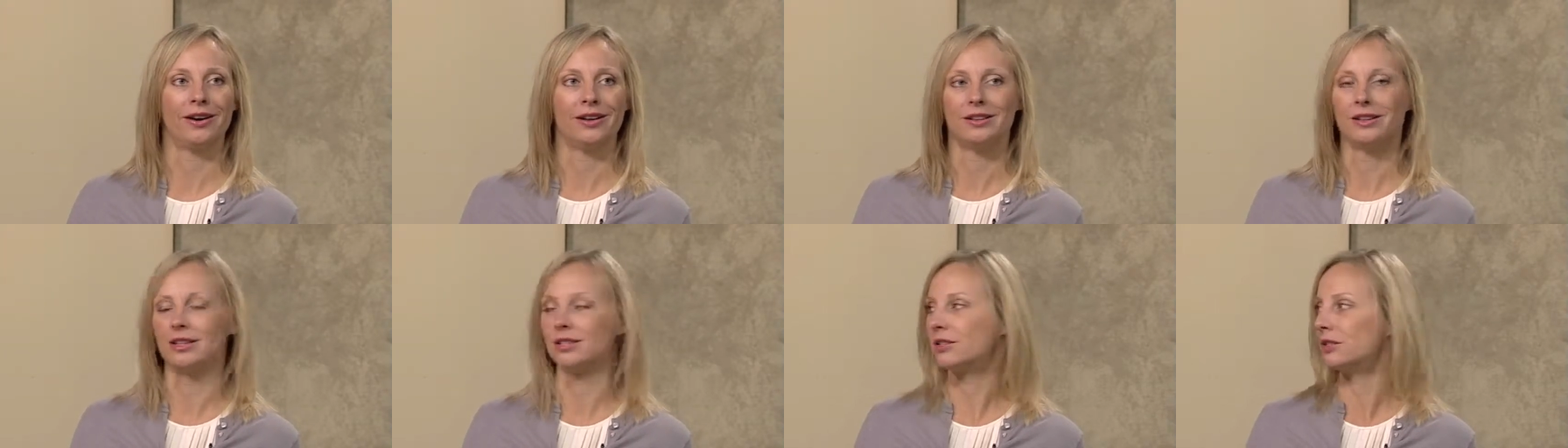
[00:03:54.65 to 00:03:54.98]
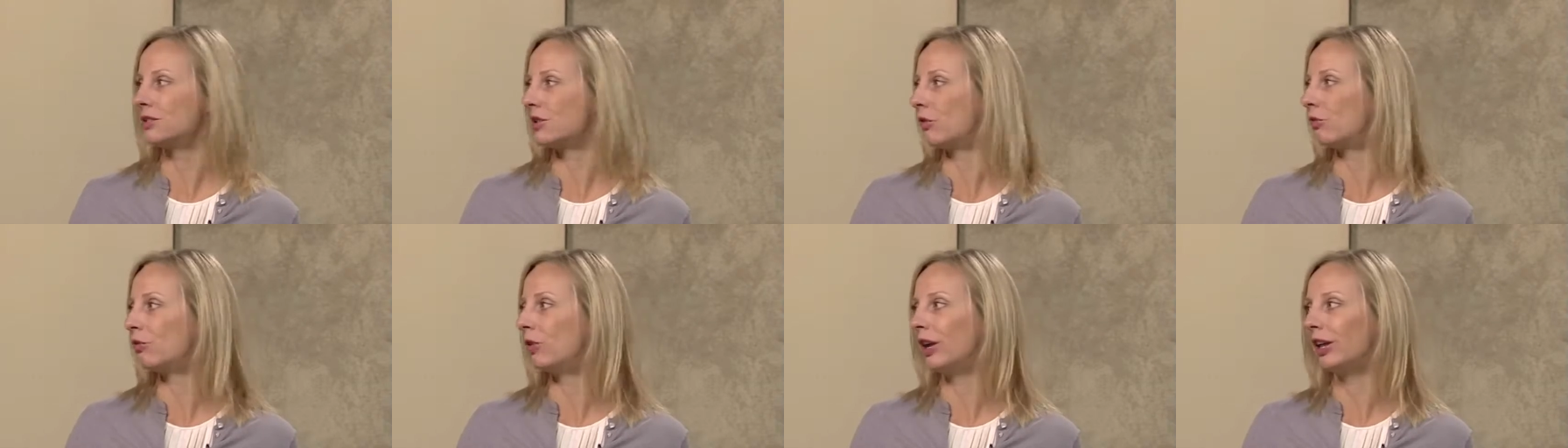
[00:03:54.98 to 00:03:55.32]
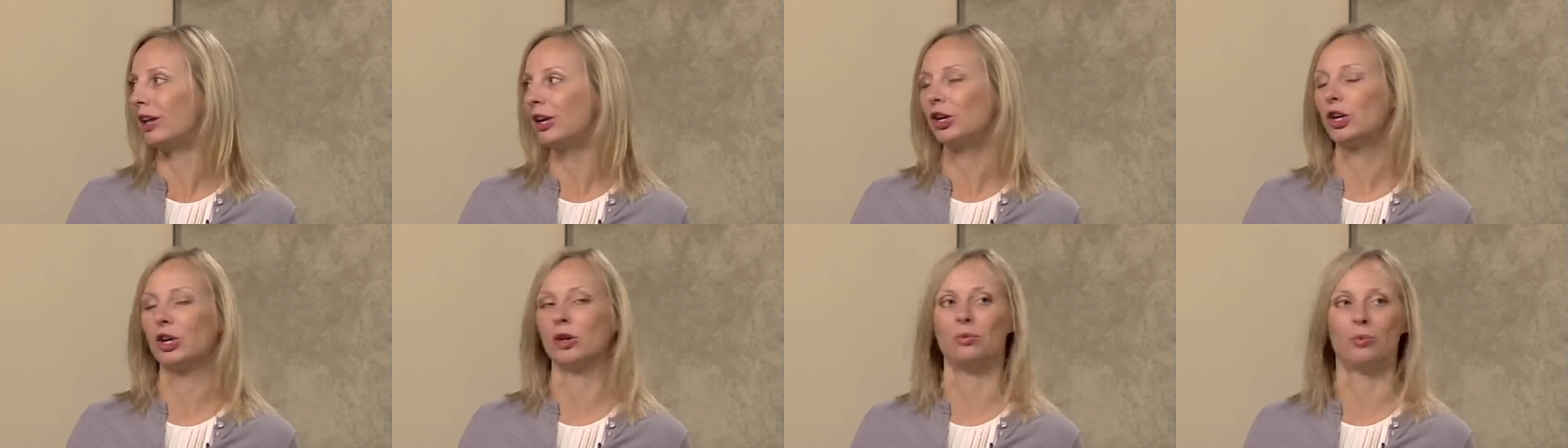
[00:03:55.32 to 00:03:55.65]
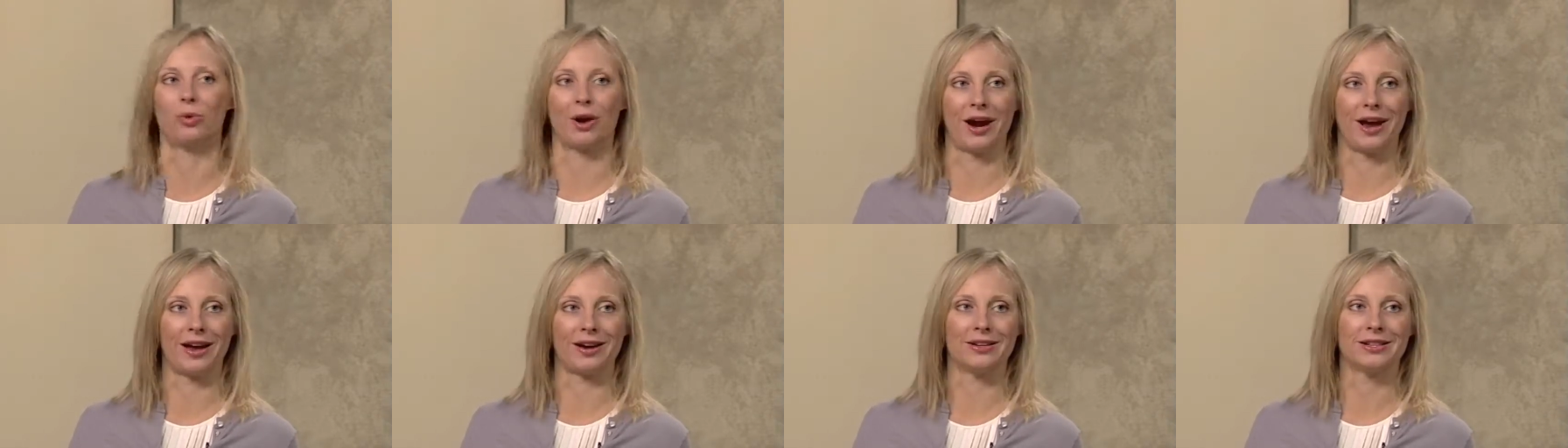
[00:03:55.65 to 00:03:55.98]
this is a really good
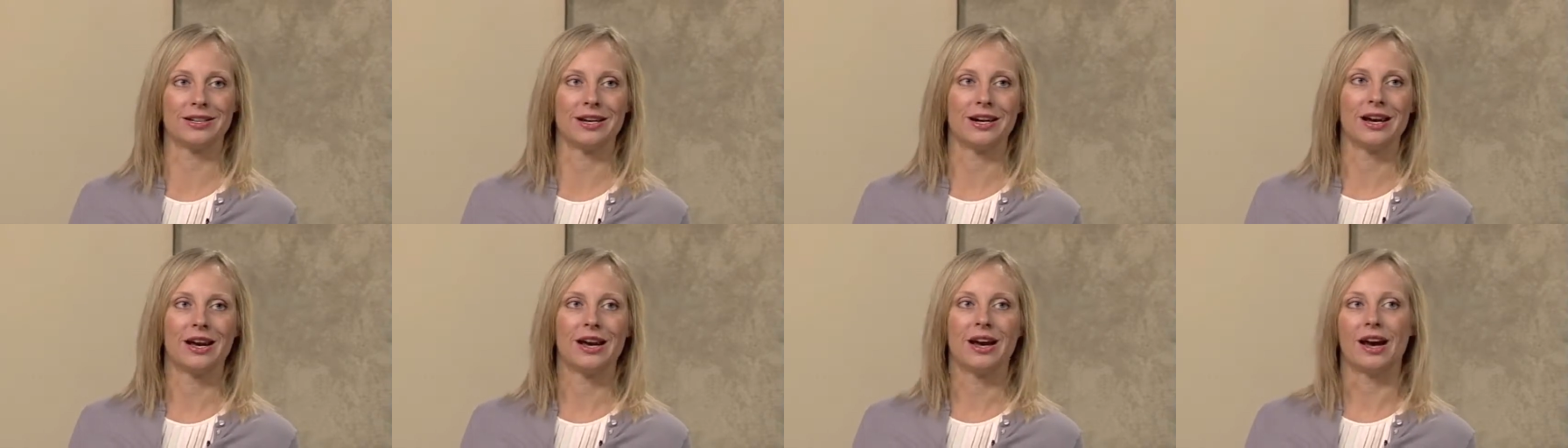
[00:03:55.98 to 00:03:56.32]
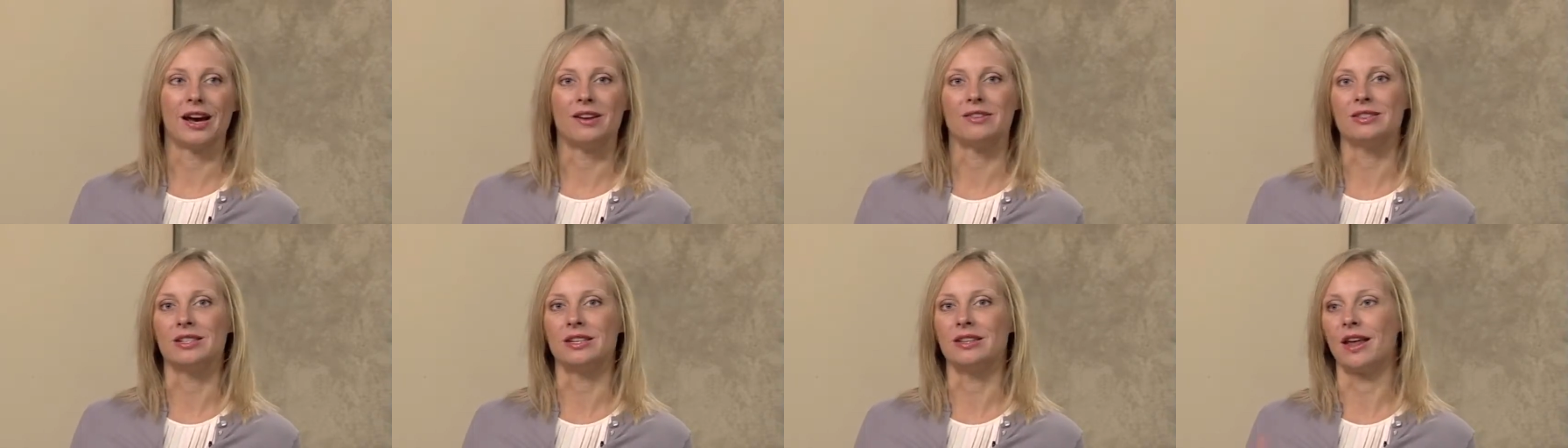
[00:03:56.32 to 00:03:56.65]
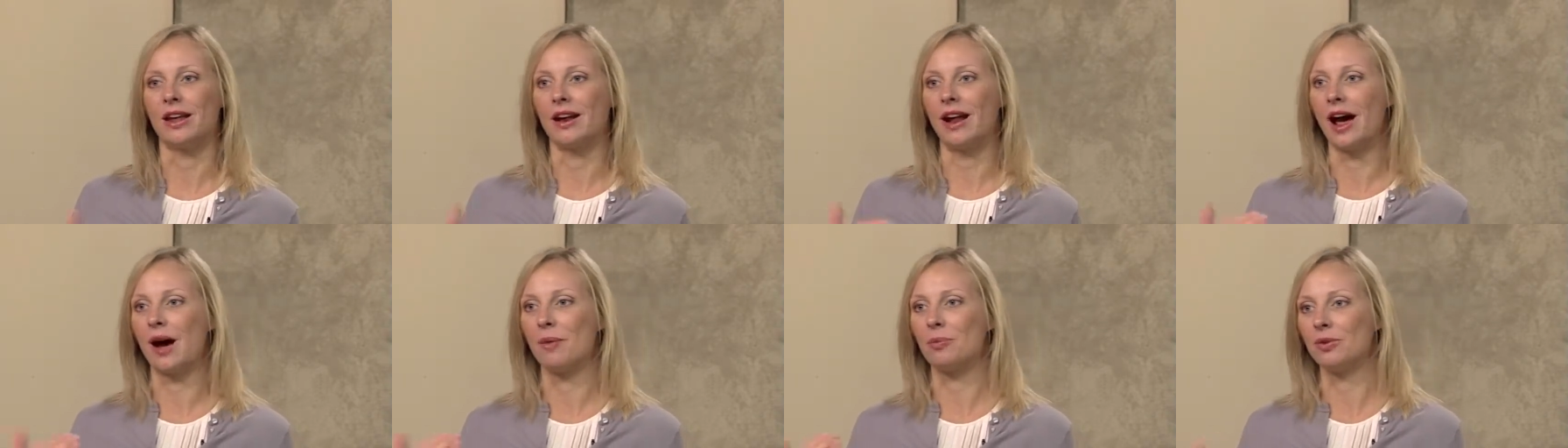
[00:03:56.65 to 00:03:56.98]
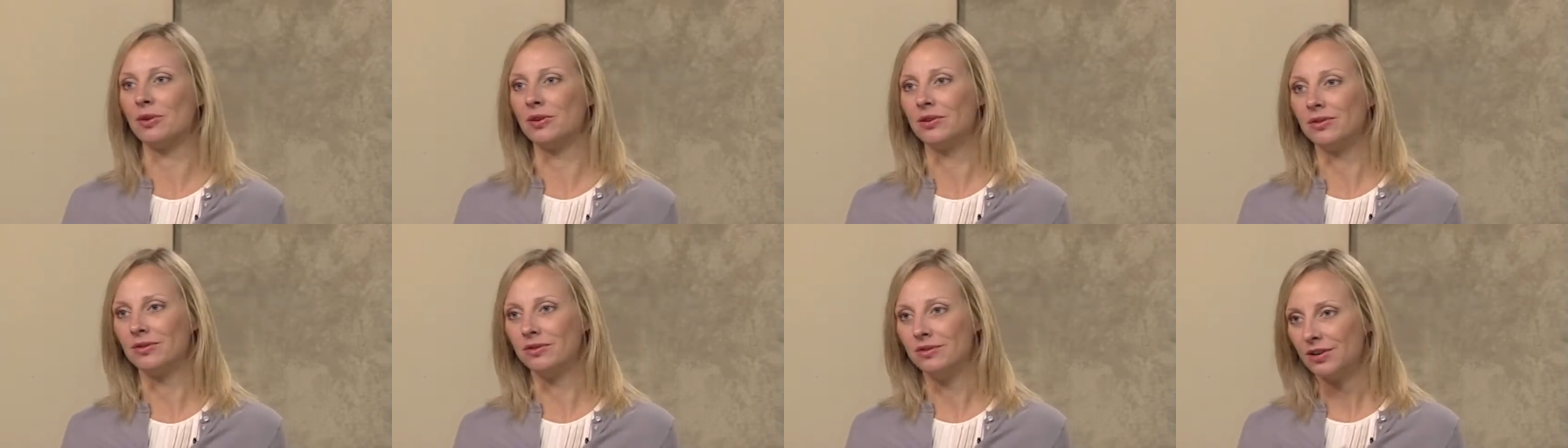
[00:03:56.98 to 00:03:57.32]
brand. I've seen that
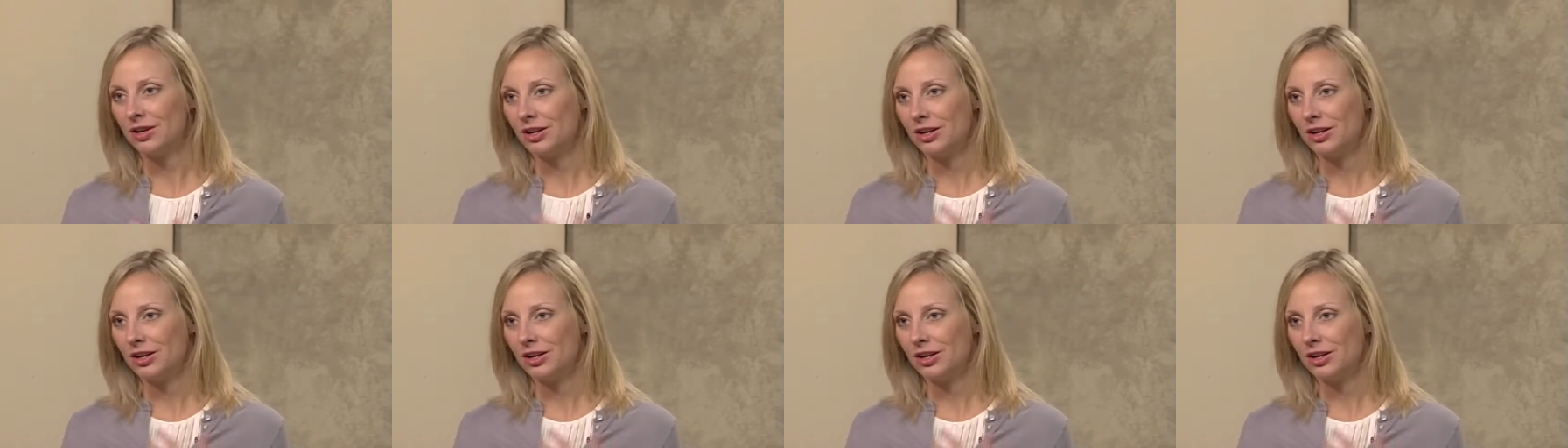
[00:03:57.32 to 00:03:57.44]
happen